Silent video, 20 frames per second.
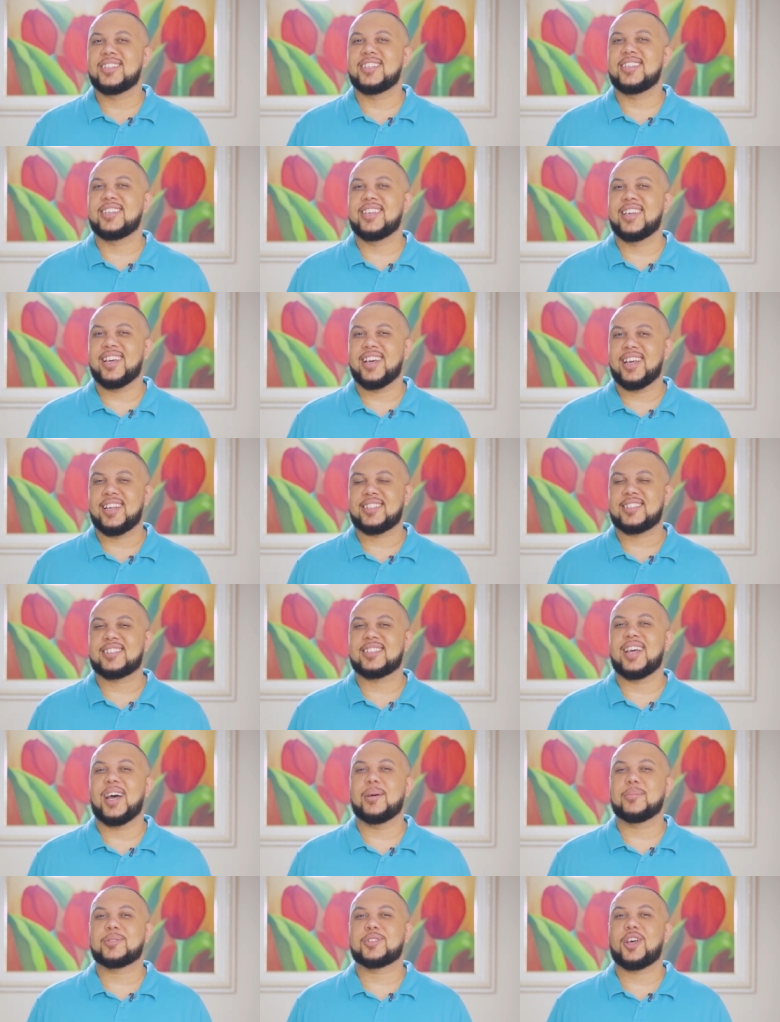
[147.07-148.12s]
Yes,
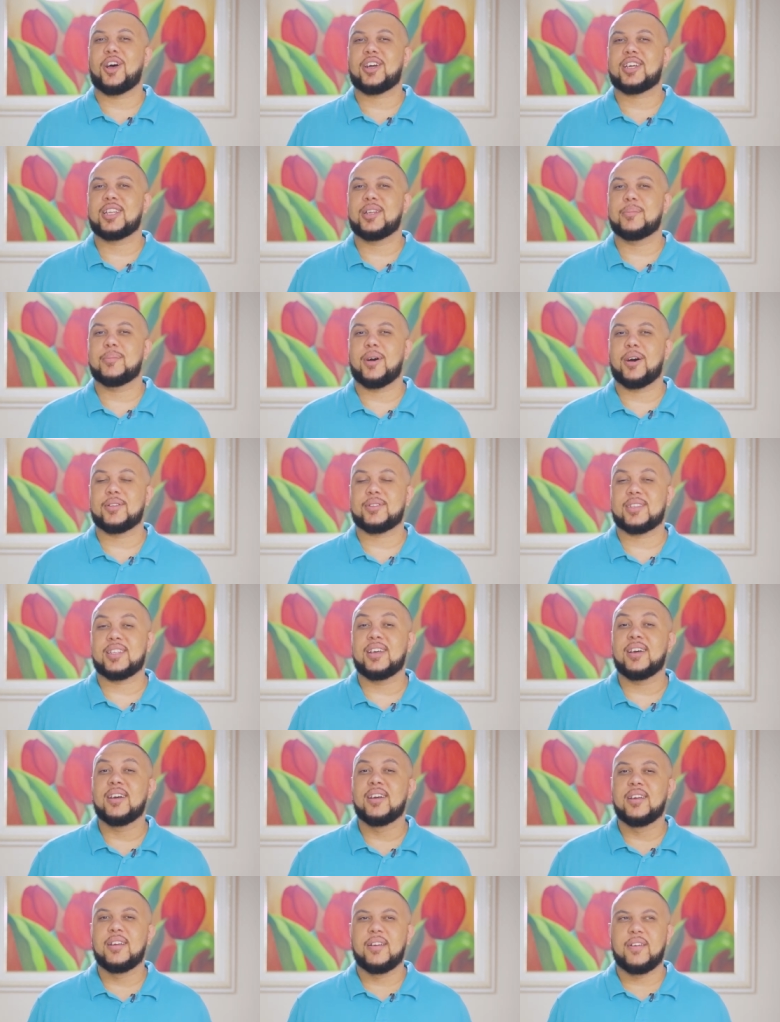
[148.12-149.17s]
I'm talking about
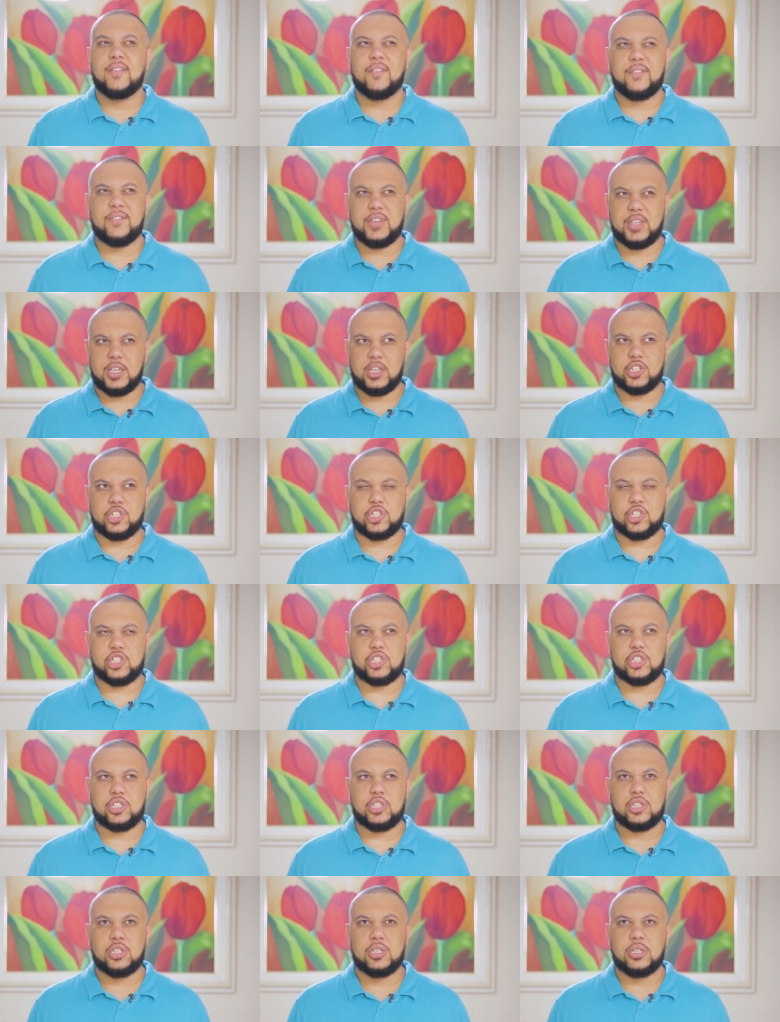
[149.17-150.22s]
the
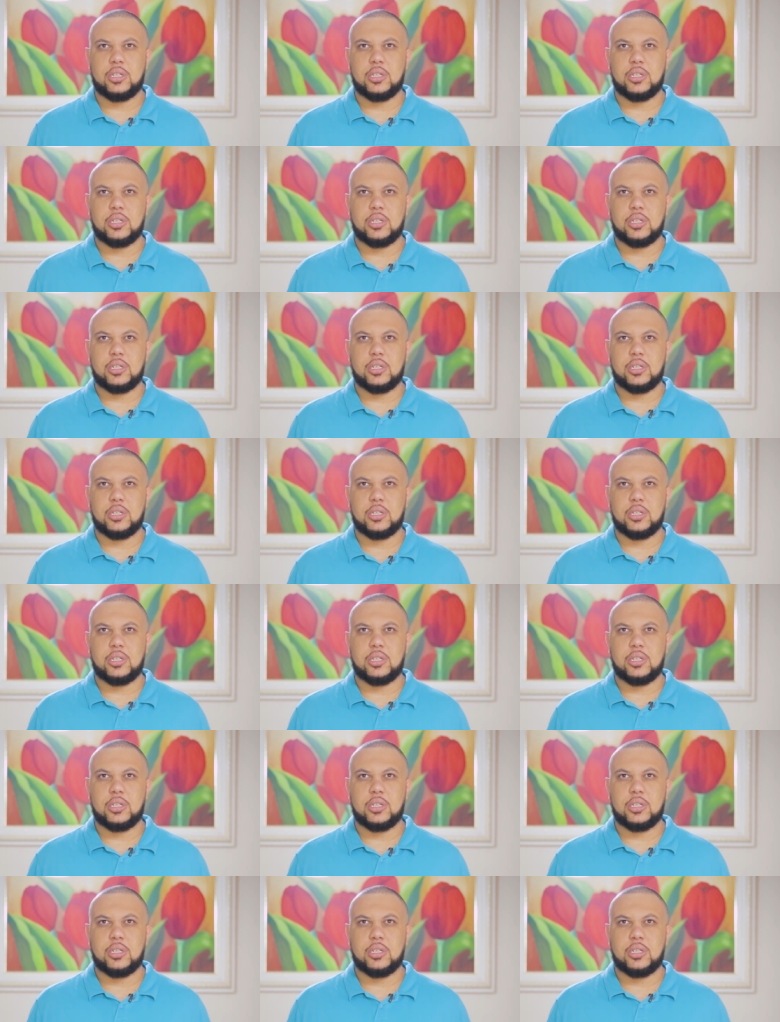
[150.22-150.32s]
Fiat.